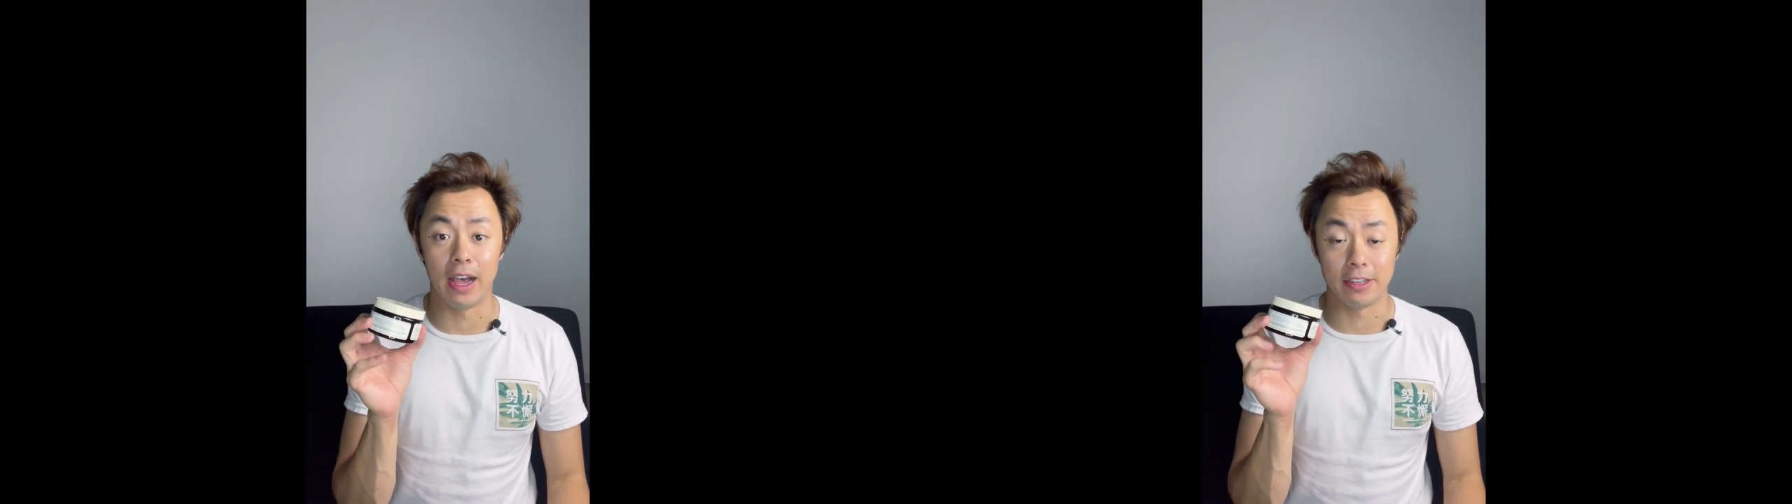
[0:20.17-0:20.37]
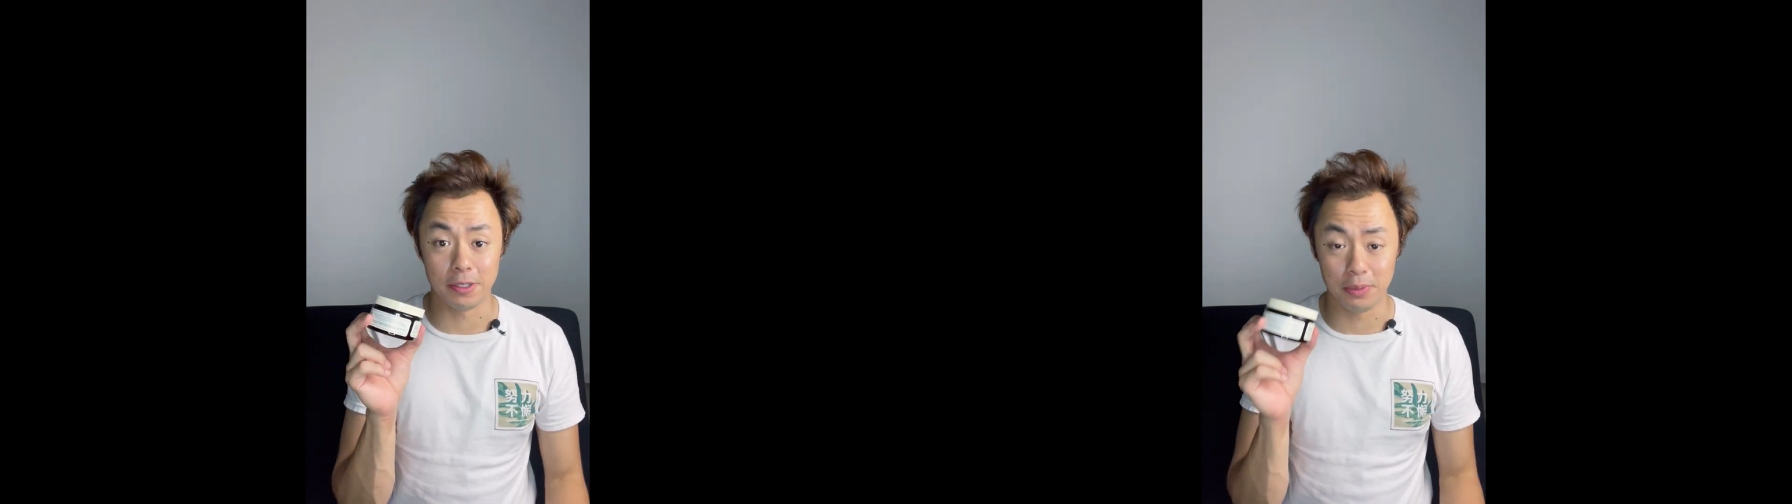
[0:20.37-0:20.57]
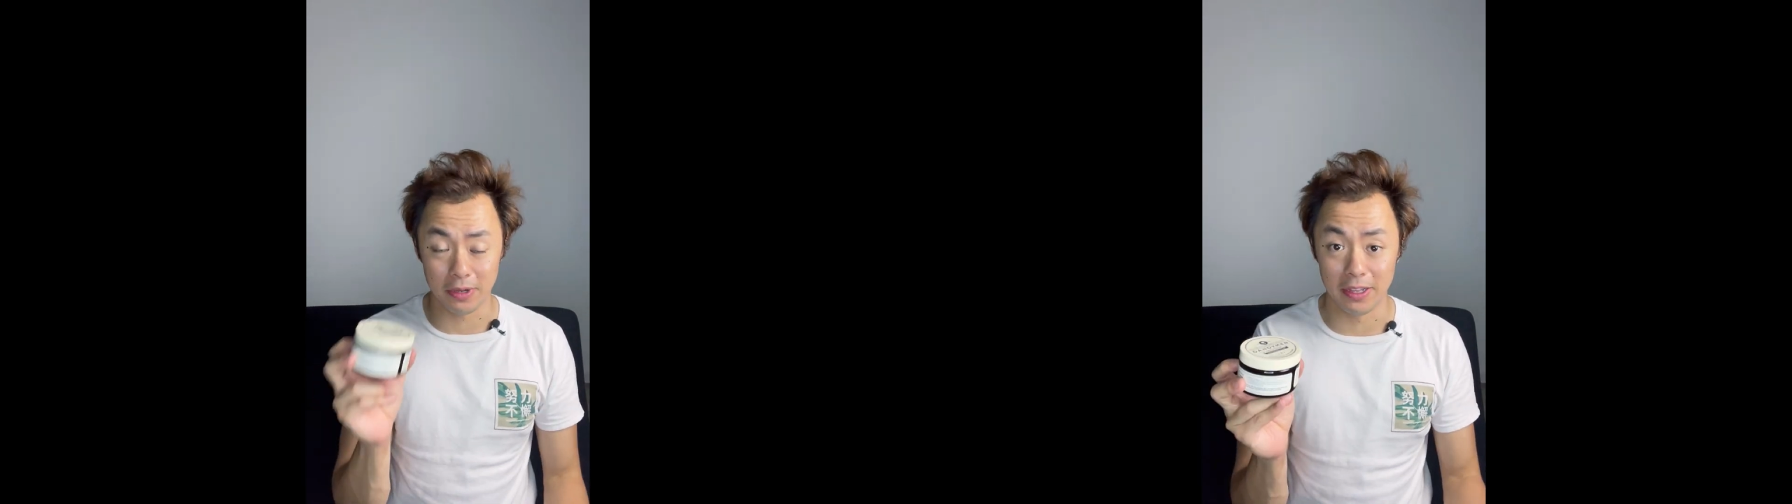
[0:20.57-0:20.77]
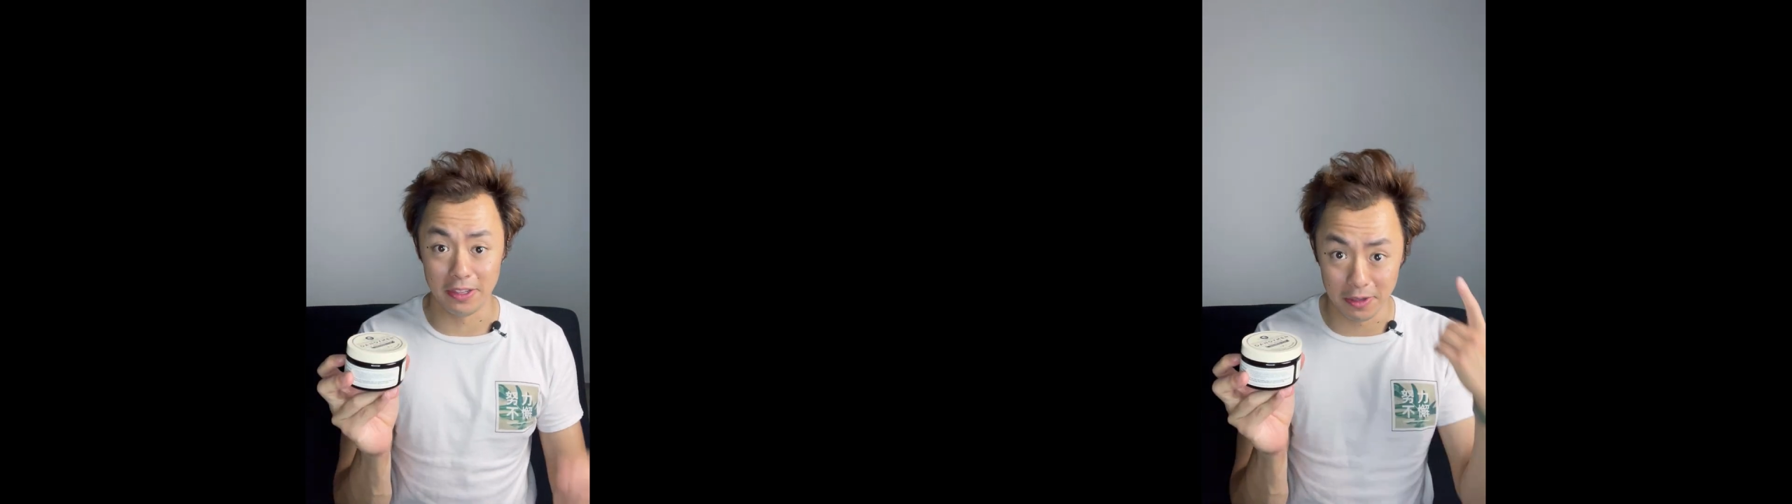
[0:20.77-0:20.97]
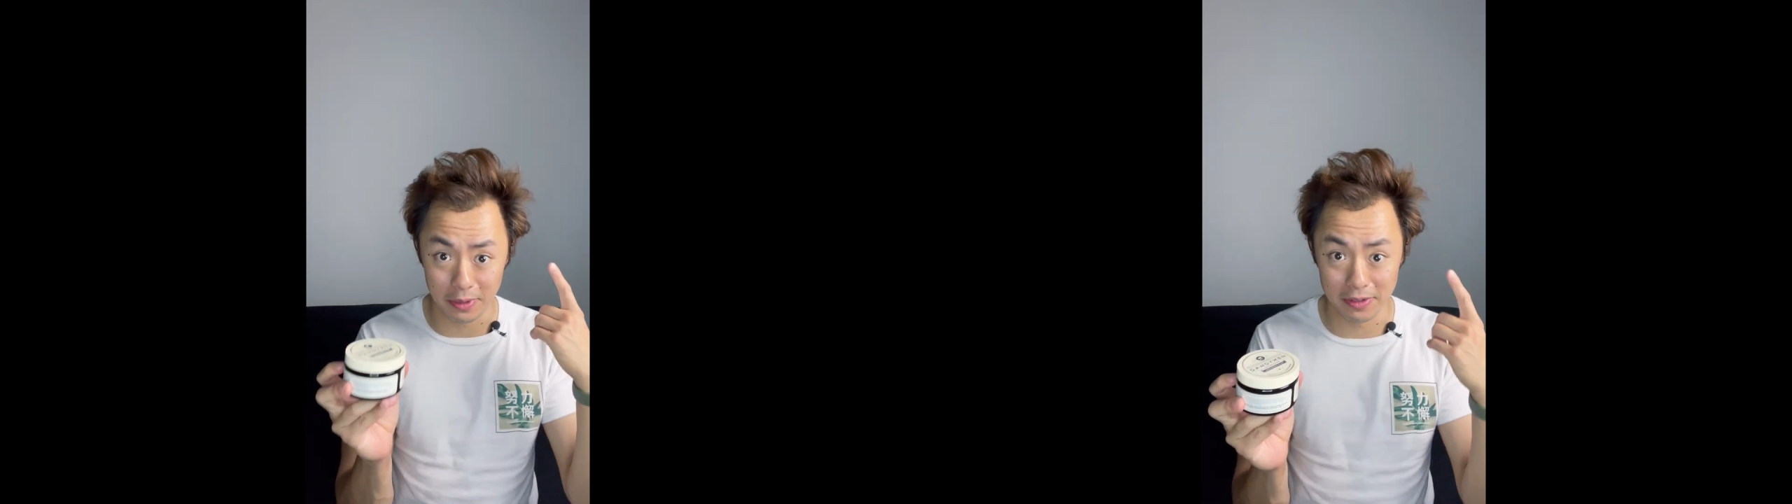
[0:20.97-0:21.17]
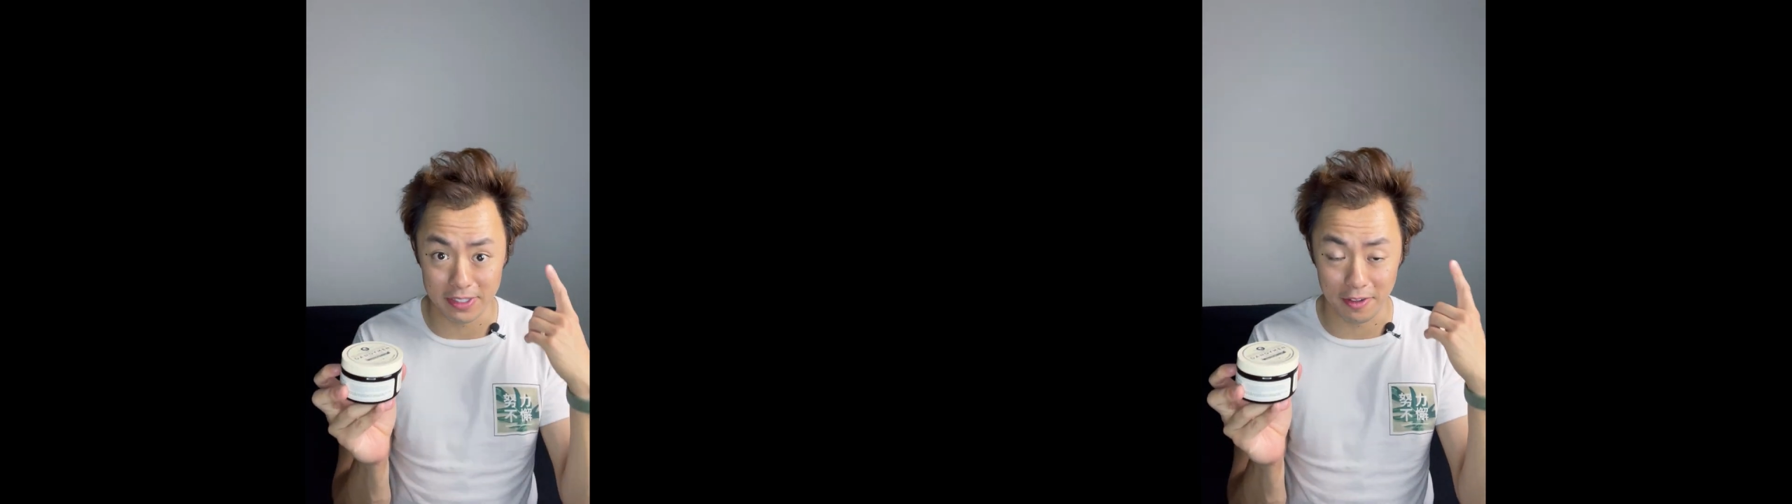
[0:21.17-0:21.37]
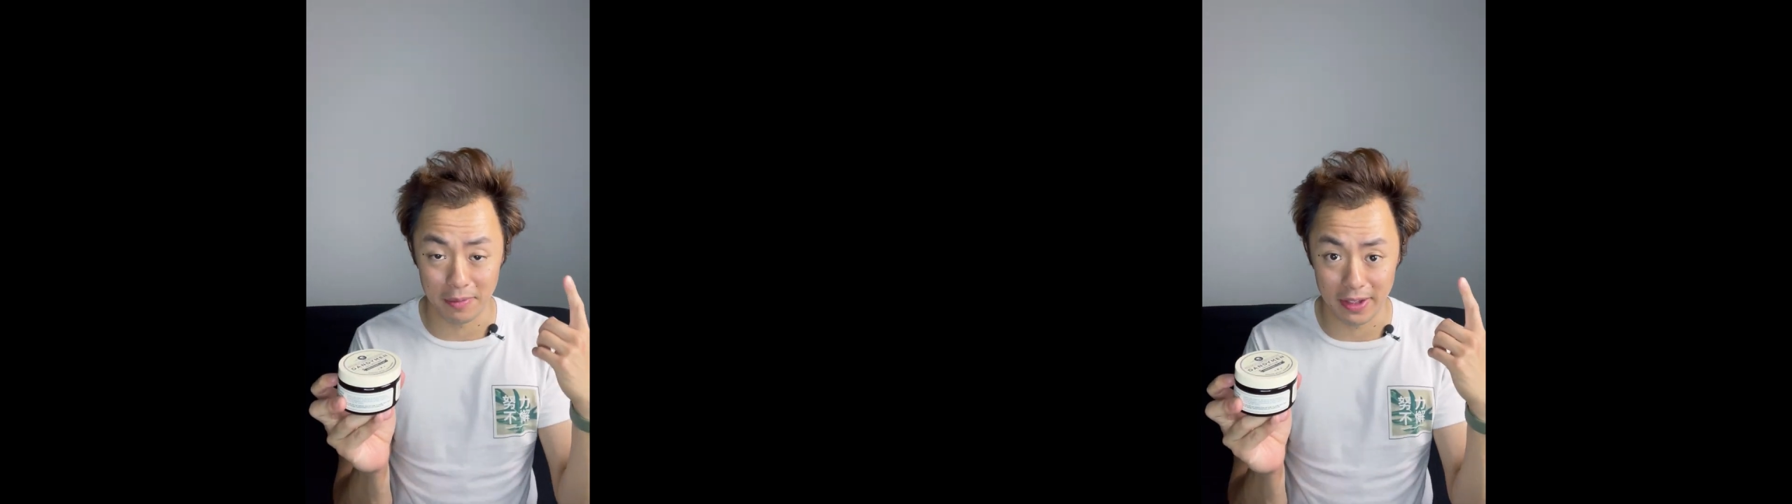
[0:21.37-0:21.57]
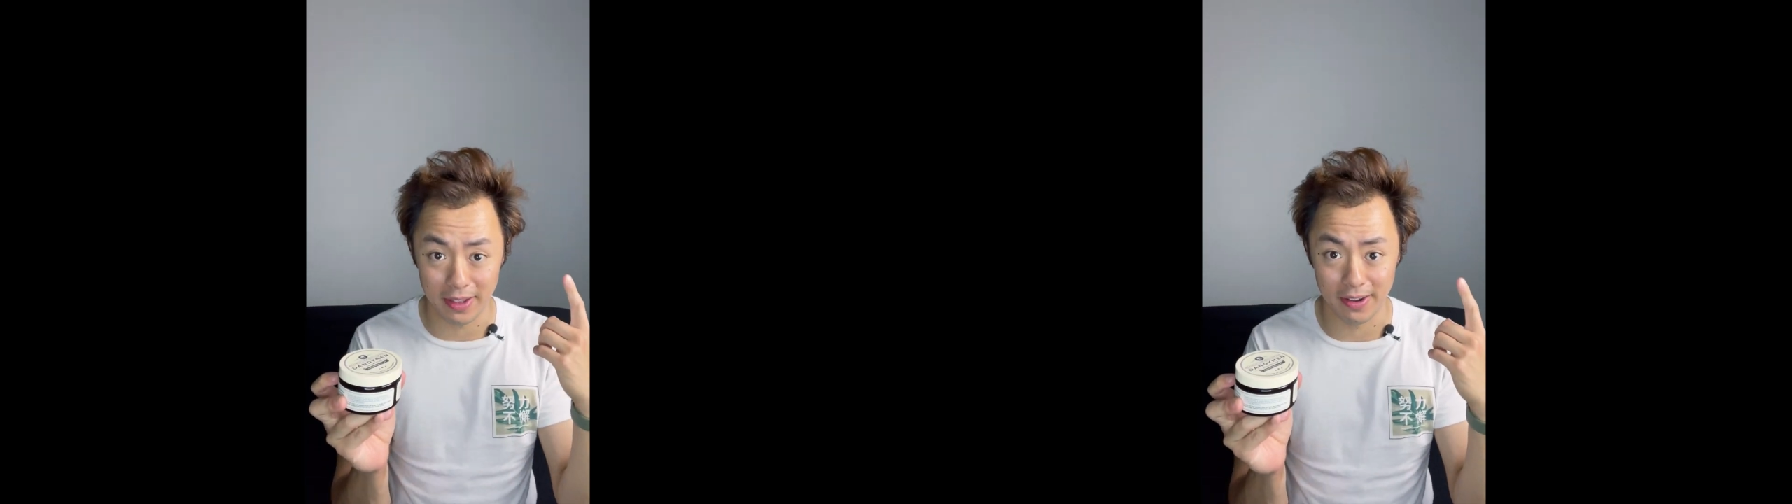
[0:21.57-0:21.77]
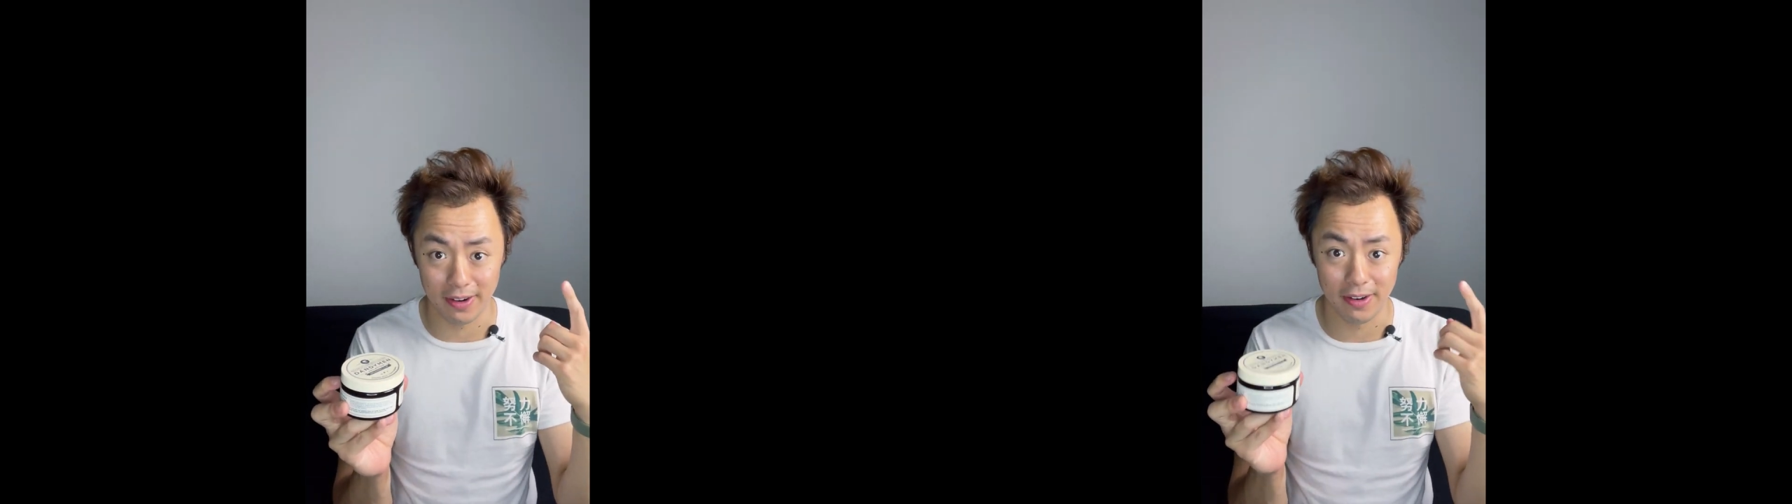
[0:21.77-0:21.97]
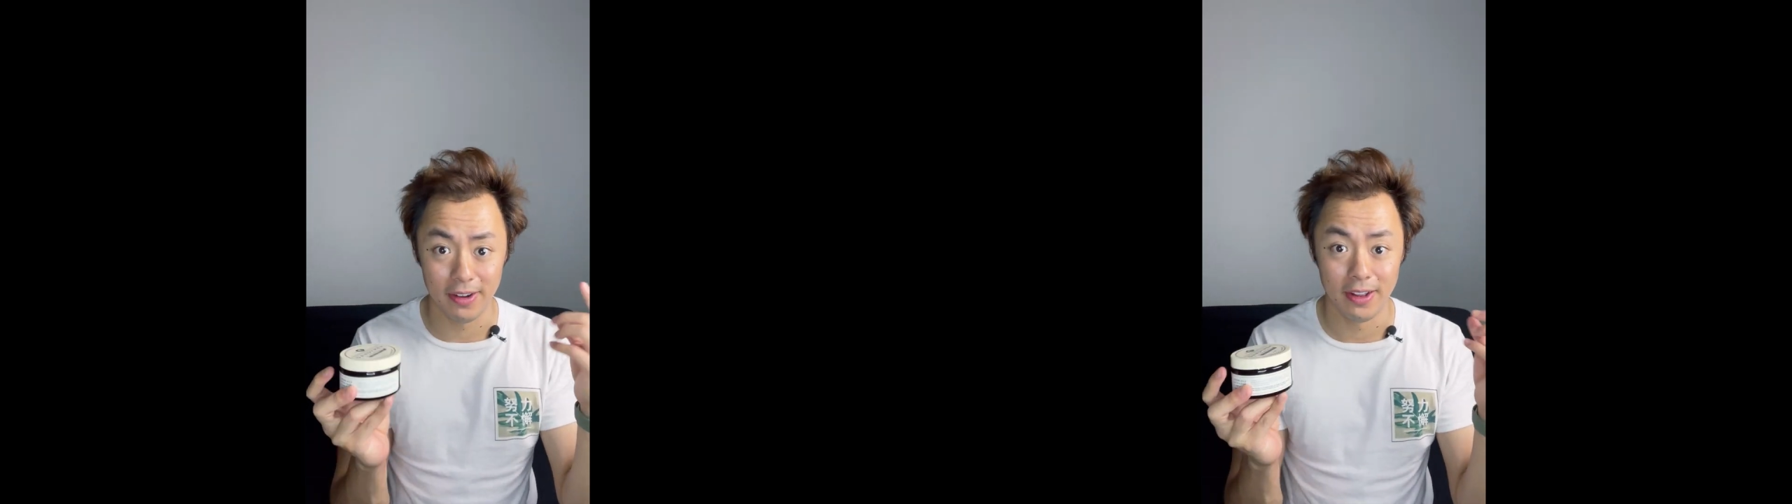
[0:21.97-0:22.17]
I just put a little bit of this stuff in my
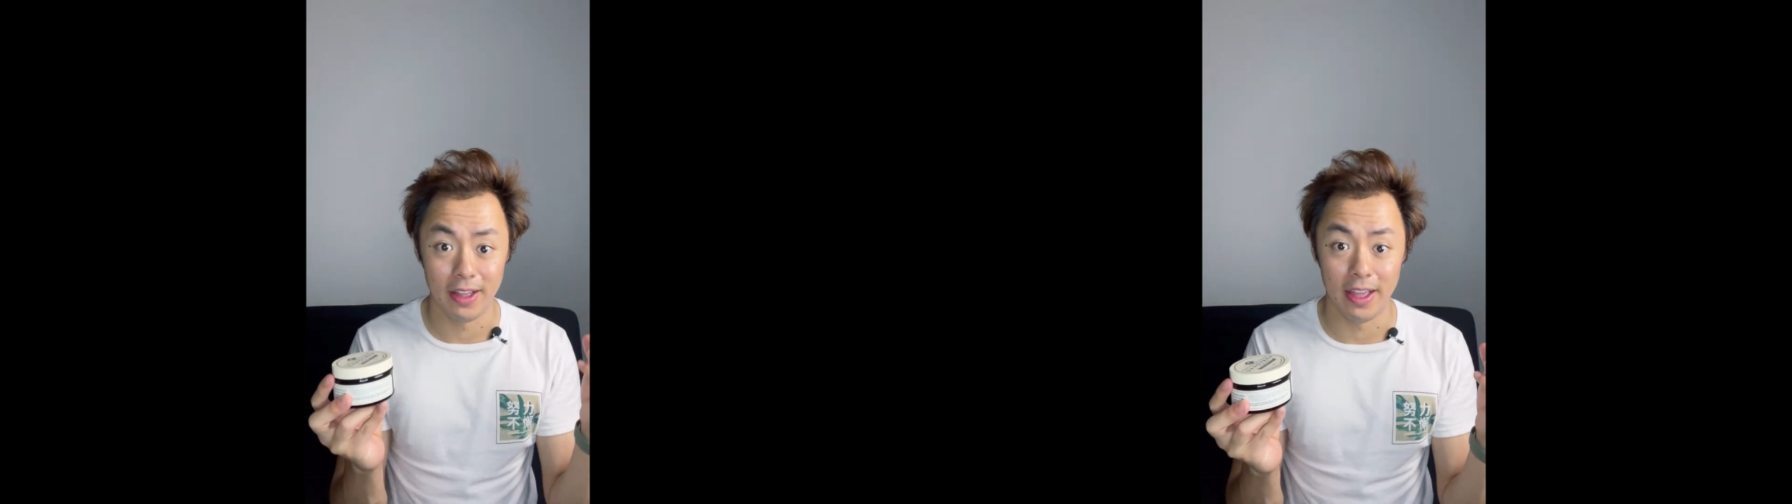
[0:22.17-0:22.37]
hair,